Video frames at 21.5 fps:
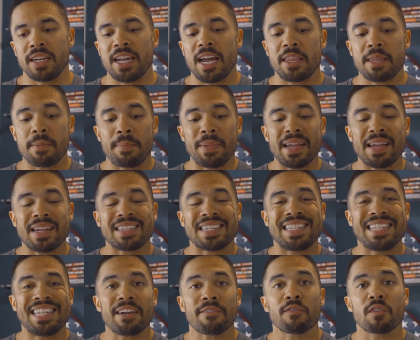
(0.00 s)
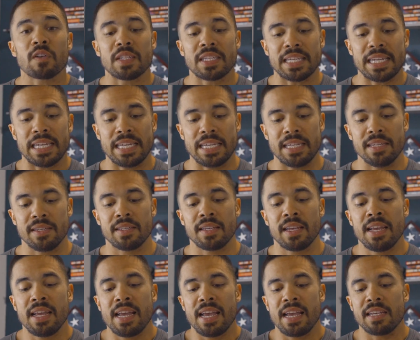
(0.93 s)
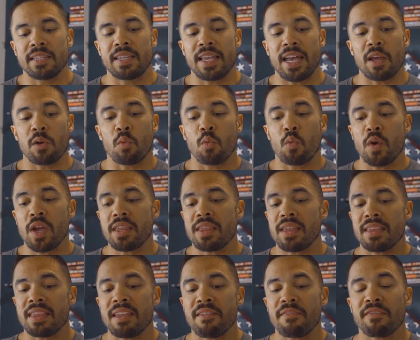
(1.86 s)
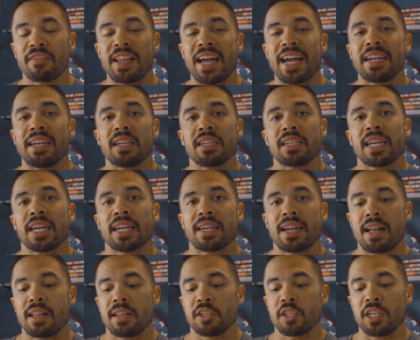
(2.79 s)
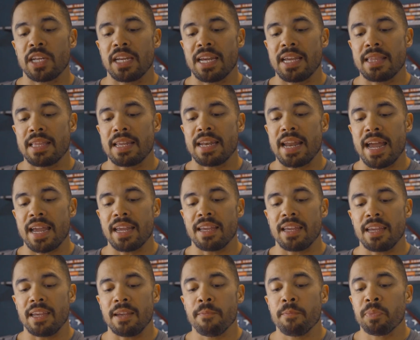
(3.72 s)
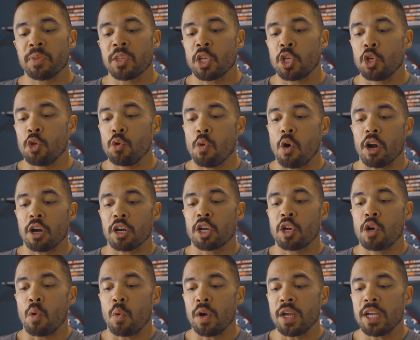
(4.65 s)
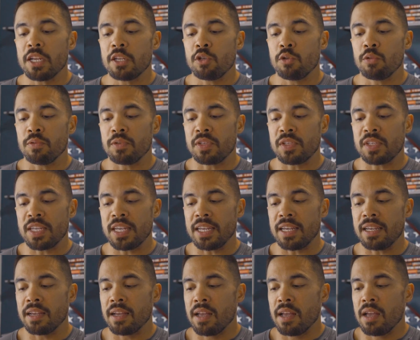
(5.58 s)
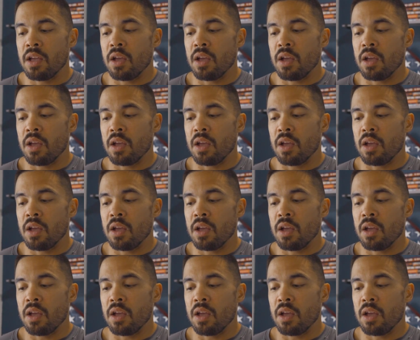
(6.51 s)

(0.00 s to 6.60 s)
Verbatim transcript: Now, the biggest difference is, is that with the Flyknit technology in the Nike, you are going to see